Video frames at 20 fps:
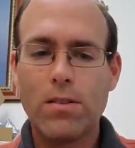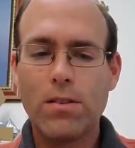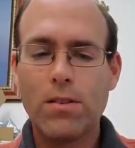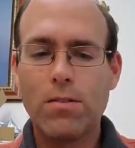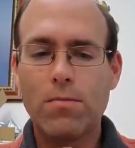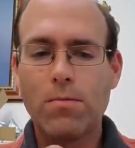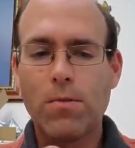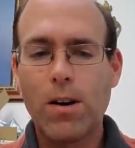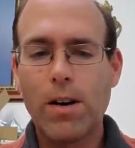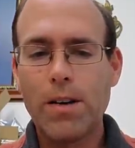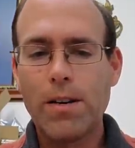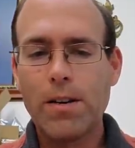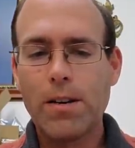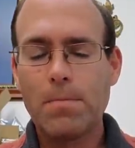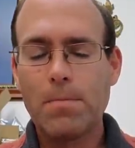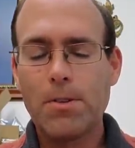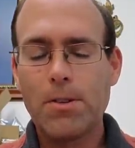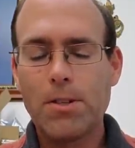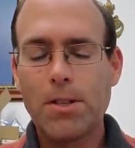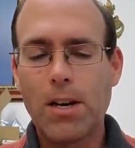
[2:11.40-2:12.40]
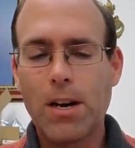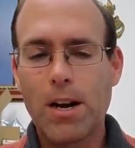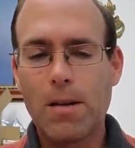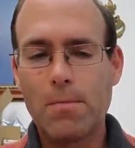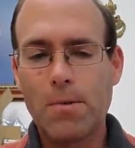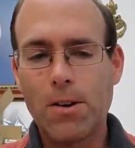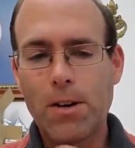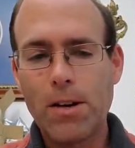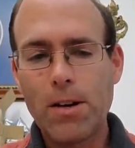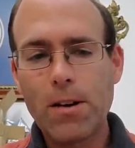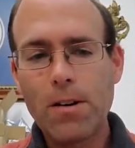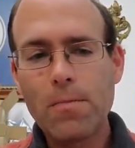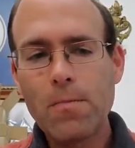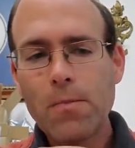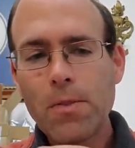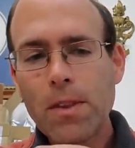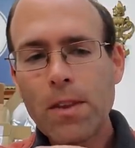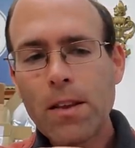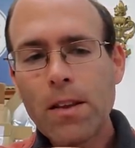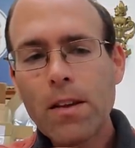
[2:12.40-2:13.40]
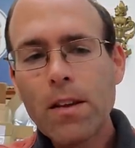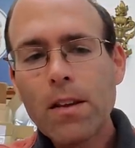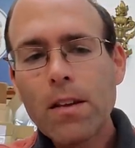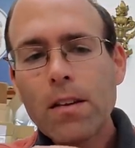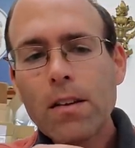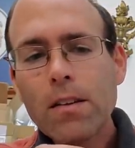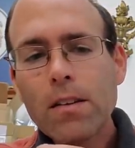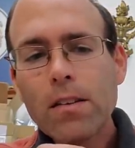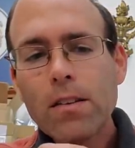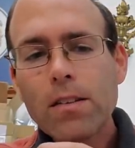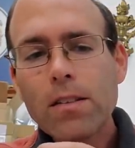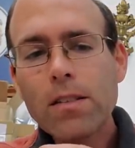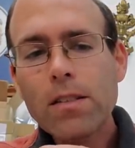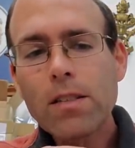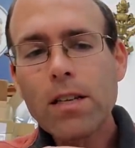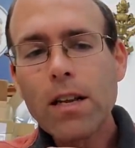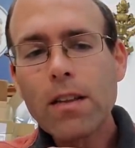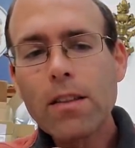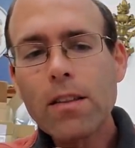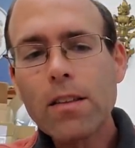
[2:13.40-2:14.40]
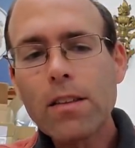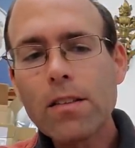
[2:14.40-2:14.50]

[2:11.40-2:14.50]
you wind up your timer here, set